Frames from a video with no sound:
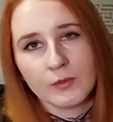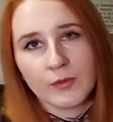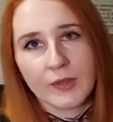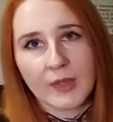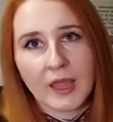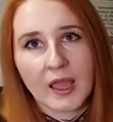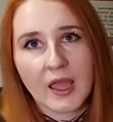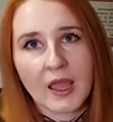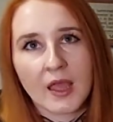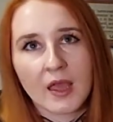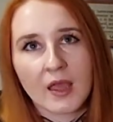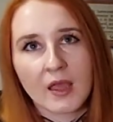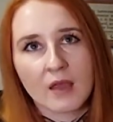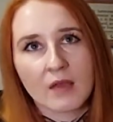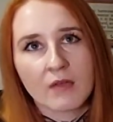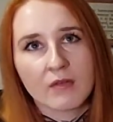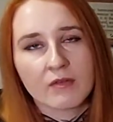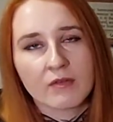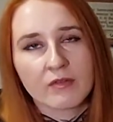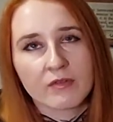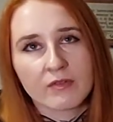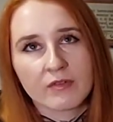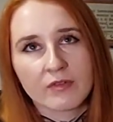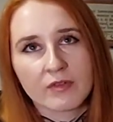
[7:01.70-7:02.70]
we
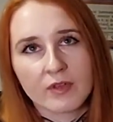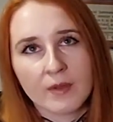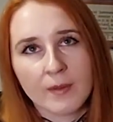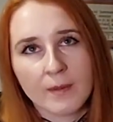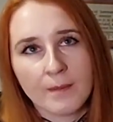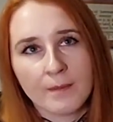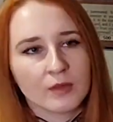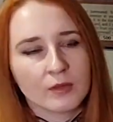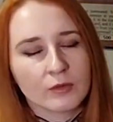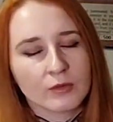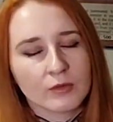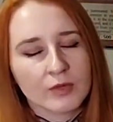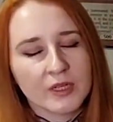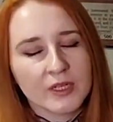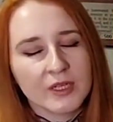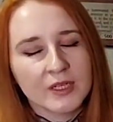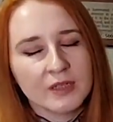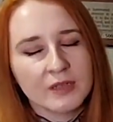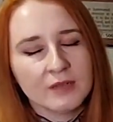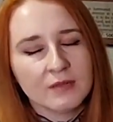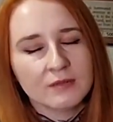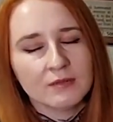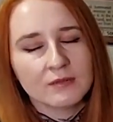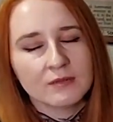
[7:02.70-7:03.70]
have
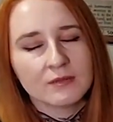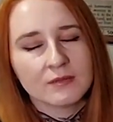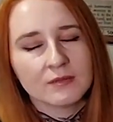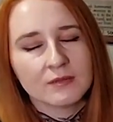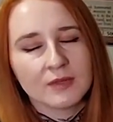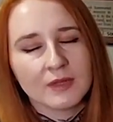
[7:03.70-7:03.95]
green